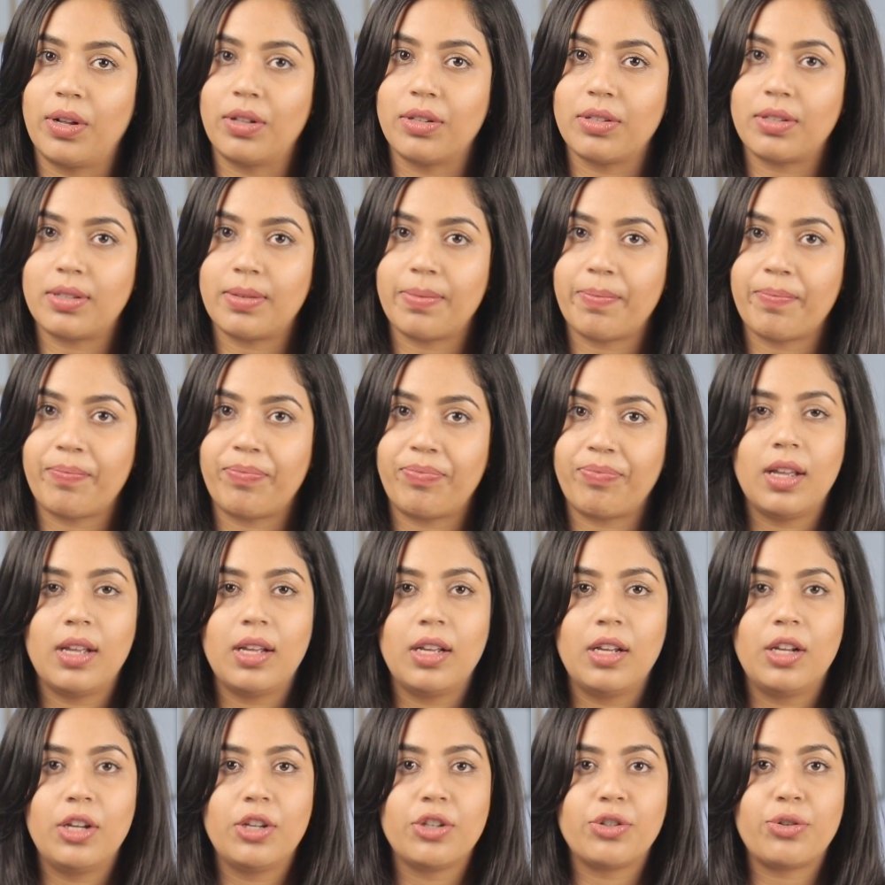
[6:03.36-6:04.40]
oils.
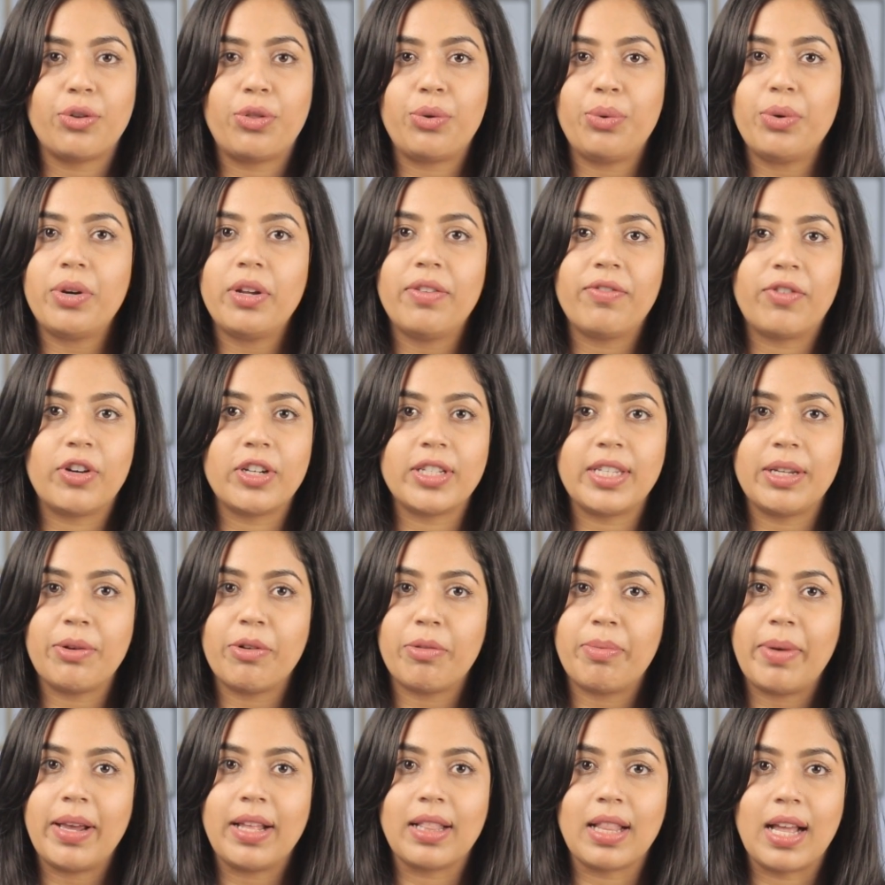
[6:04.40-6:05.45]
So through conversing
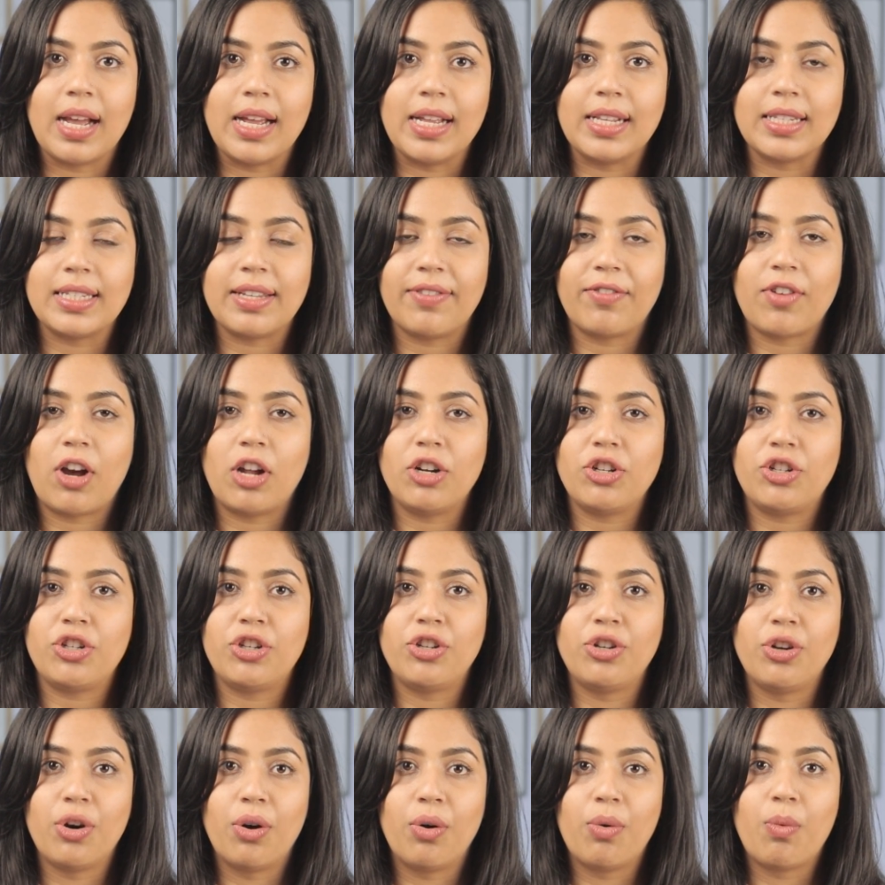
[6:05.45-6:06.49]
with my clients, I've gotten to
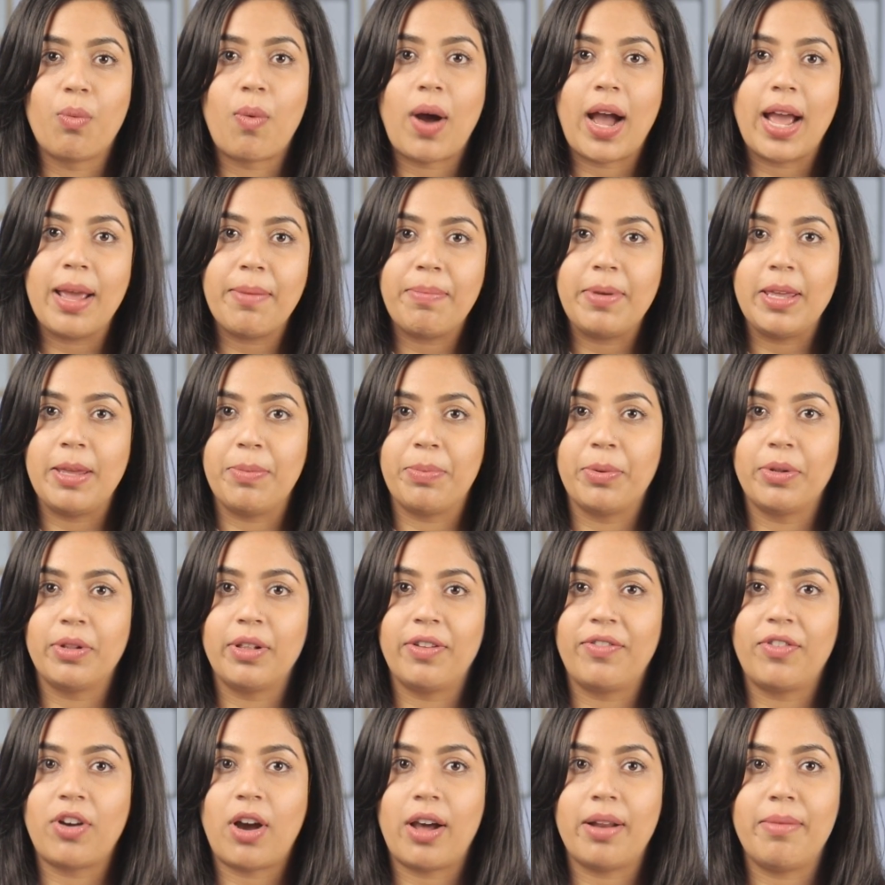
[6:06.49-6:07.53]
know why people
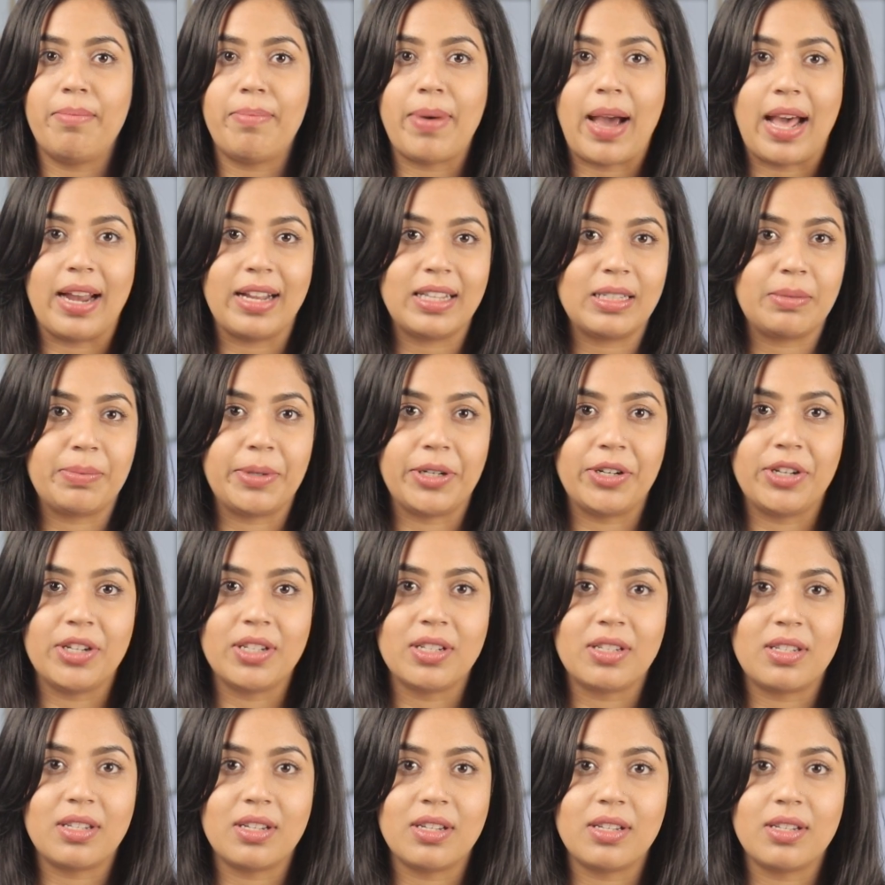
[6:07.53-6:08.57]
have gotten bad
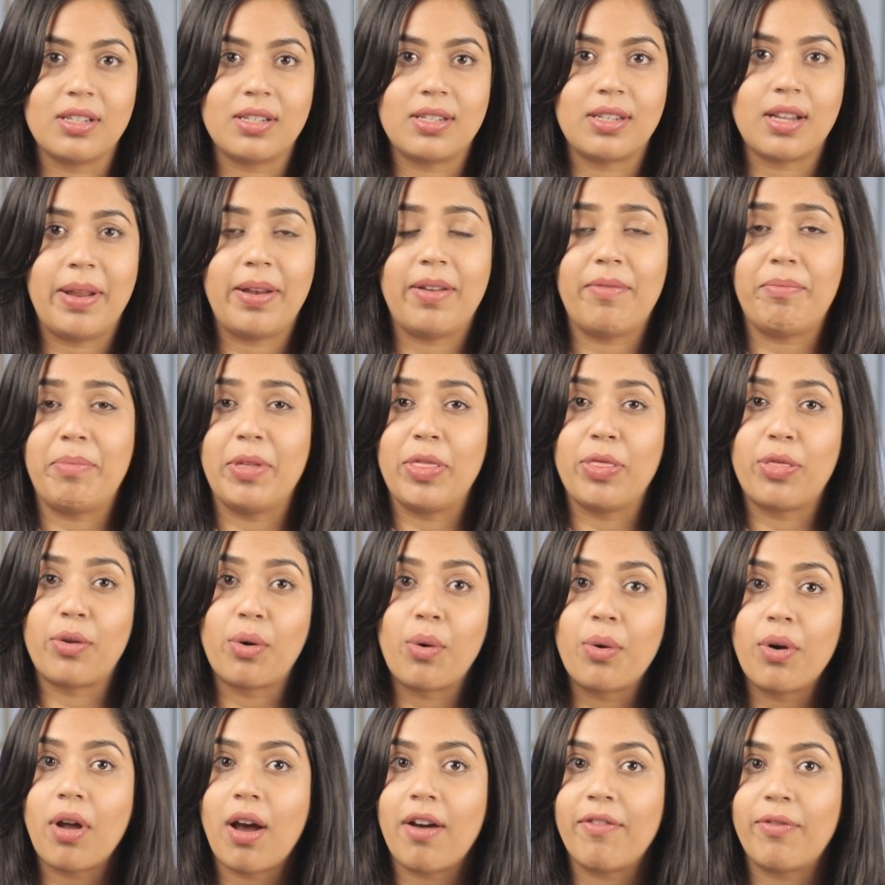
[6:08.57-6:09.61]
experiences and have been
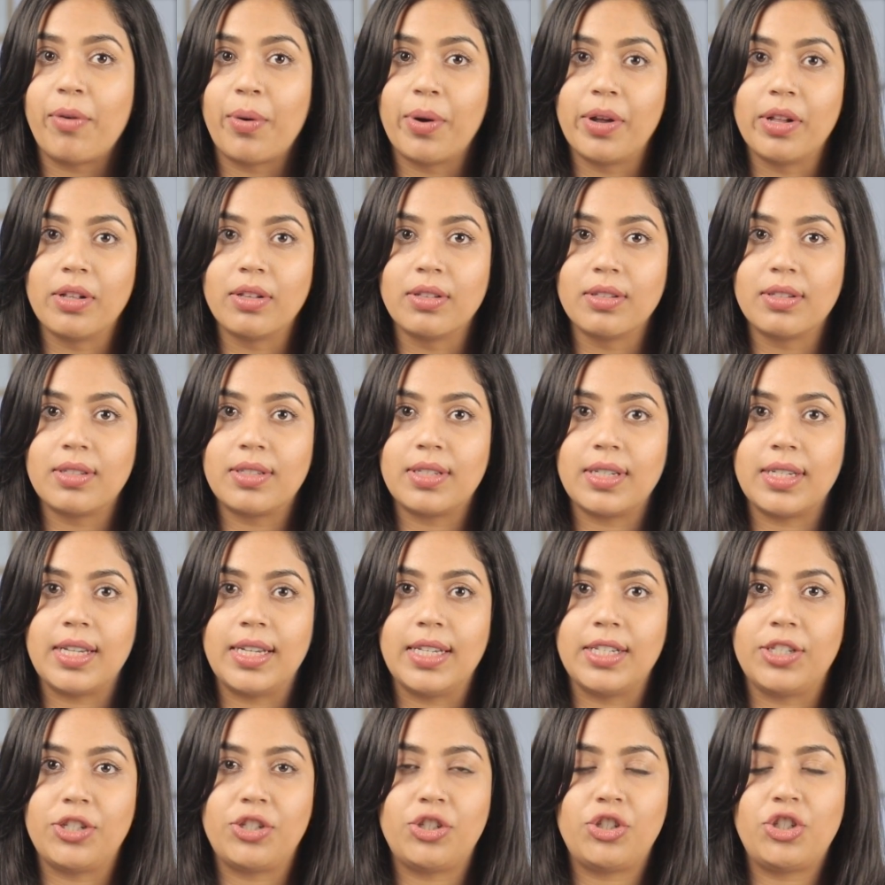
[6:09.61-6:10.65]
thrown off oils.
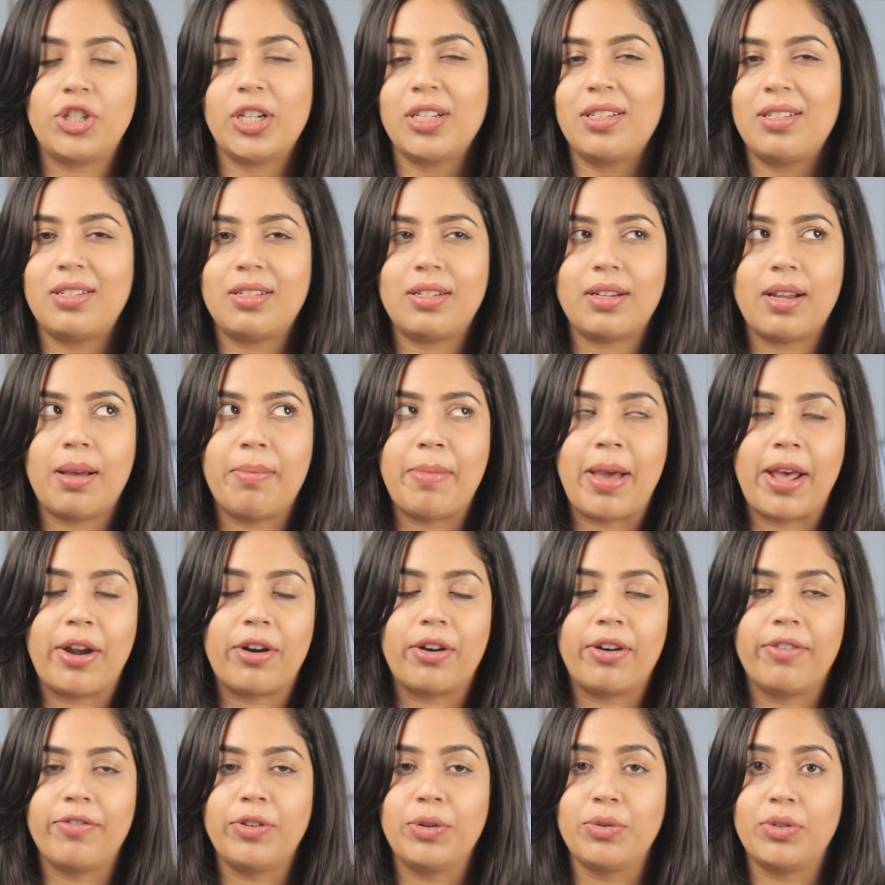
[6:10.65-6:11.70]
It's just a
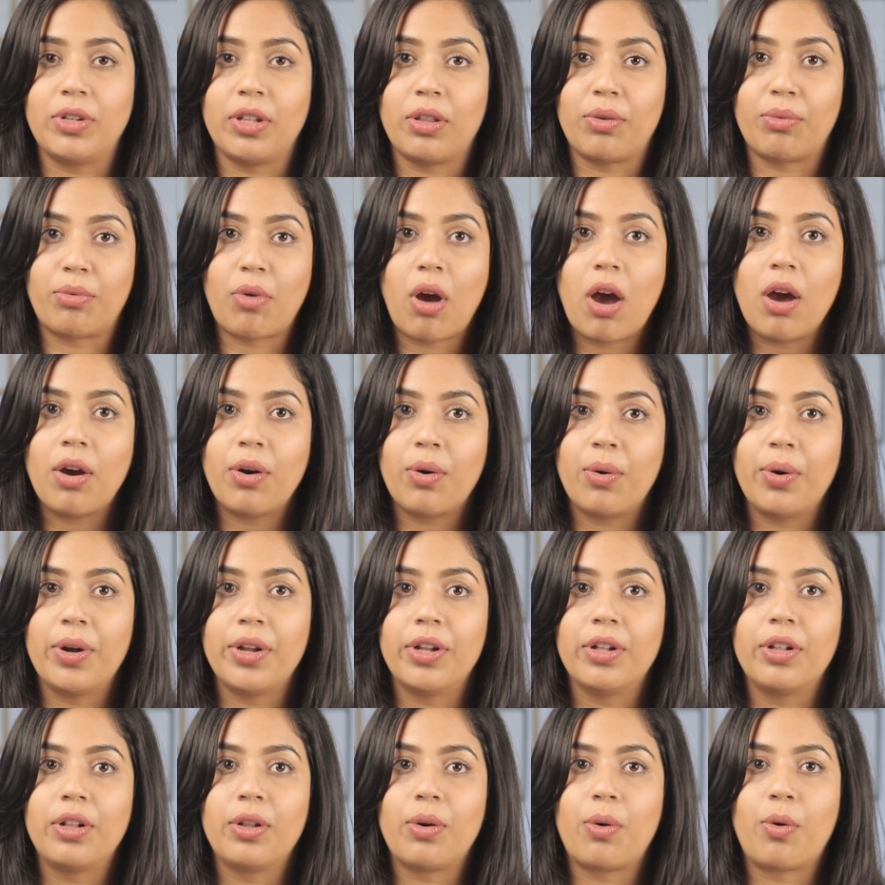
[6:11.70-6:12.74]
matter of using the wrong
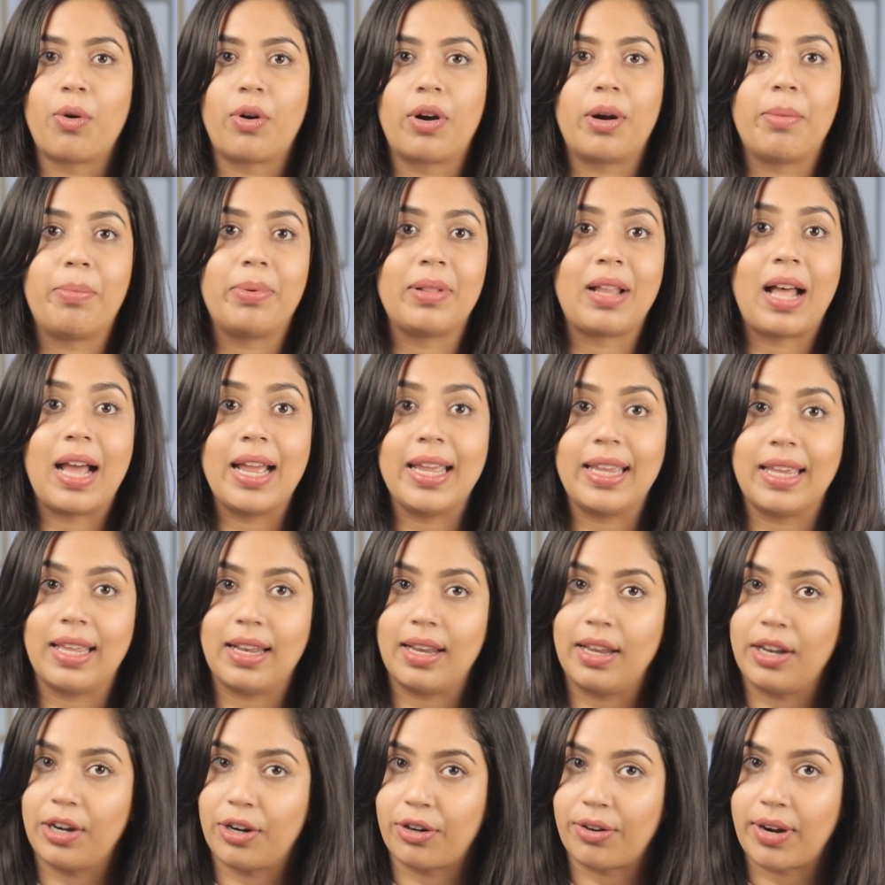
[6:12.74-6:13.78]
oil or applying
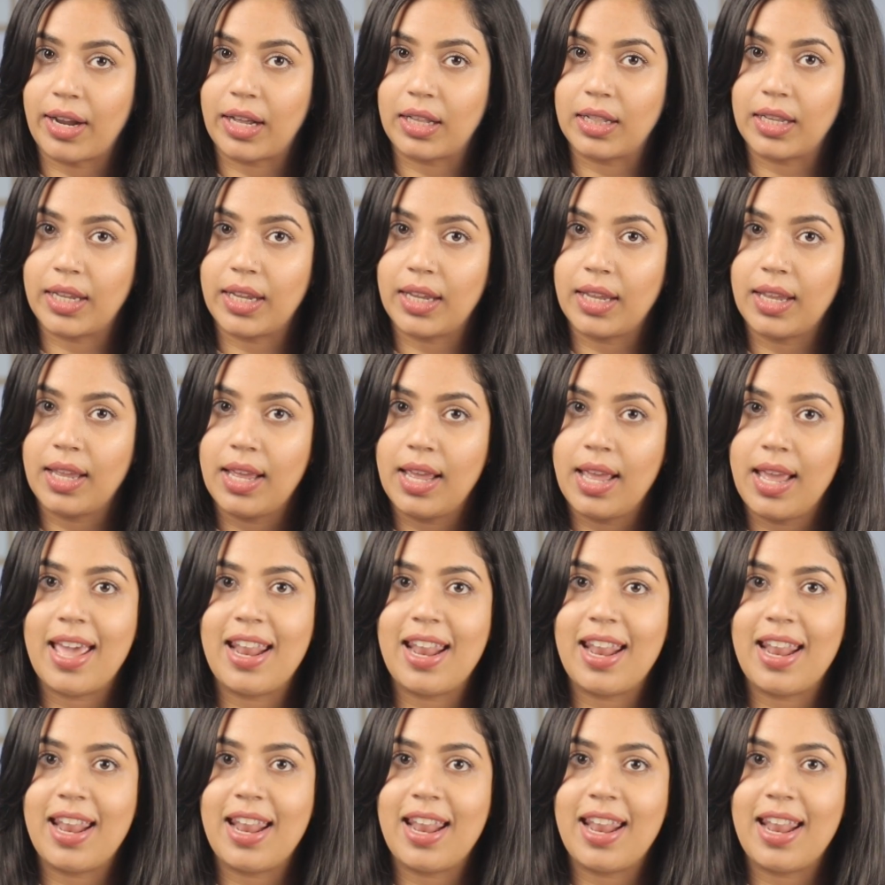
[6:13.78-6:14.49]
it incorrectly.